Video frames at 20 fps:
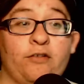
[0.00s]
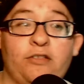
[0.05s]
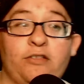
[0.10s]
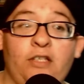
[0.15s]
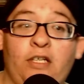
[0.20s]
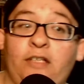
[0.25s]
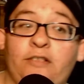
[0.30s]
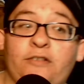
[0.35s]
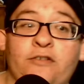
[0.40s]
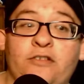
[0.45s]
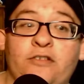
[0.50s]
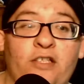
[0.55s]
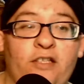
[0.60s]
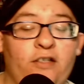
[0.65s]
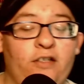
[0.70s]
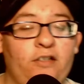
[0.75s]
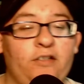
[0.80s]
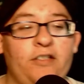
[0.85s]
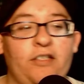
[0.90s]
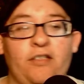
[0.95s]
Andrew's
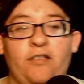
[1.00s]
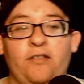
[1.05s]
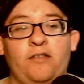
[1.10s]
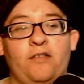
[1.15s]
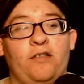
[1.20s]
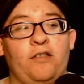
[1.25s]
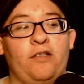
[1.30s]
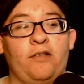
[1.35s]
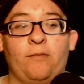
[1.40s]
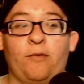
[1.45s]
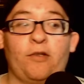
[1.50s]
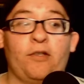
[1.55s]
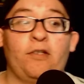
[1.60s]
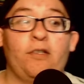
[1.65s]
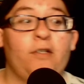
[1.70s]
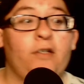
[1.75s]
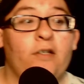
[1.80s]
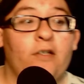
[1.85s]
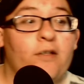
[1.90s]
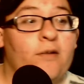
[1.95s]
not on yet anymore.
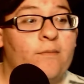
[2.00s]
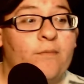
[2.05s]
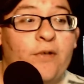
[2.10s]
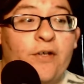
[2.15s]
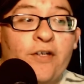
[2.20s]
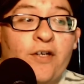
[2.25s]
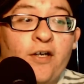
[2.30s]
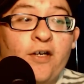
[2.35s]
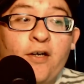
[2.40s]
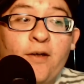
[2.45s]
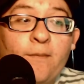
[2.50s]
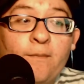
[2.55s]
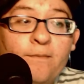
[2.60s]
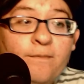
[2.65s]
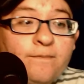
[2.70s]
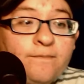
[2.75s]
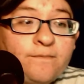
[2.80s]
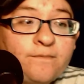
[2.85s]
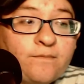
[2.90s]
But um,